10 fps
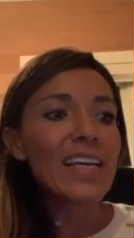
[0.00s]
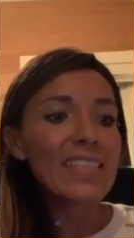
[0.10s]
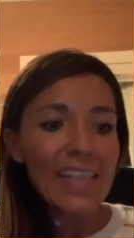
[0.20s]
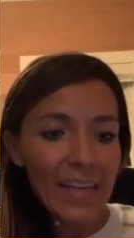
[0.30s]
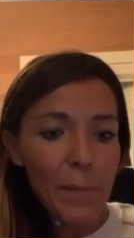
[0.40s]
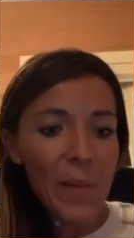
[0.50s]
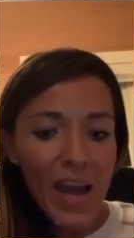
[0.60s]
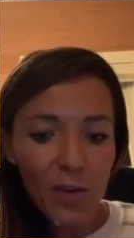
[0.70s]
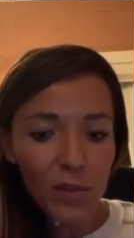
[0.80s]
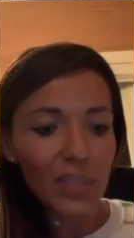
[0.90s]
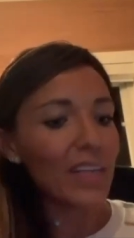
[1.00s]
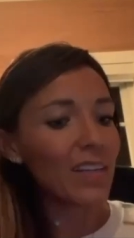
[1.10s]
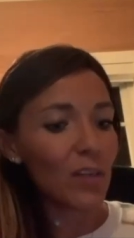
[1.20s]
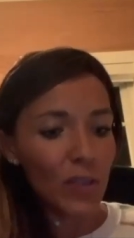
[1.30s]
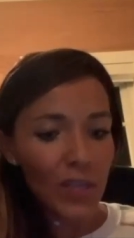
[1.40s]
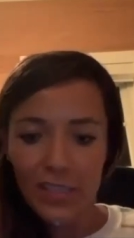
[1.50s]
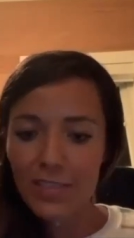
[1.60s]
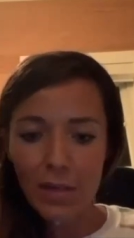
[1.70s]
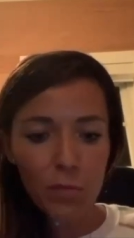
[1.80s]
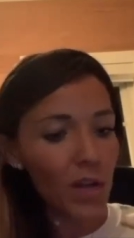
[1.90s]
it's like a manual like okay
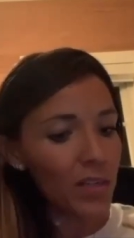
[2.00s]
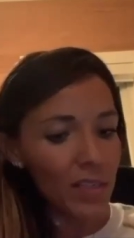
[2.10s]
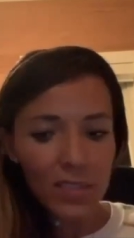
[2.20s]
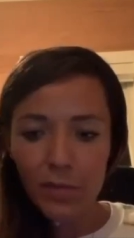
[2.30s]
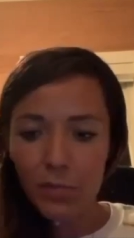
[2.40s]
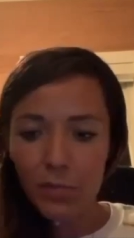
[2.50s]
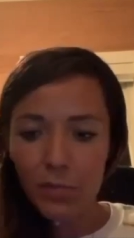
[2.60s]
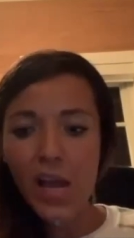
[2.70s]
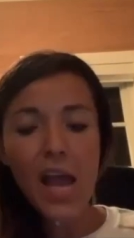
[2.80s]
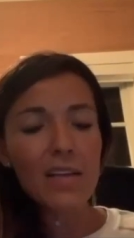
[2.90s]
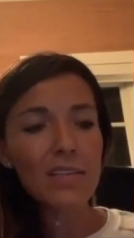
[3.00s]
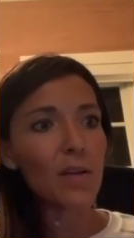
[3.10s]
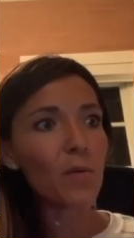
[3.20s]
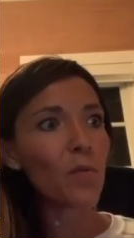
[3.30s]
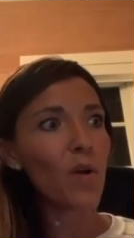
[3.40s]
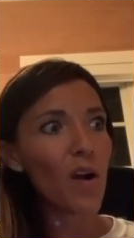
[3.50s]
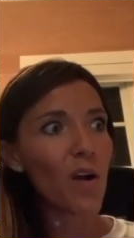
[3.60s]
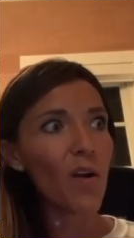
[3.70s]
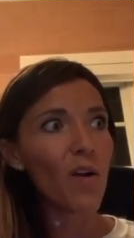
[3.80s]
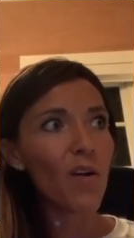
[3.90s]
step one step two i was like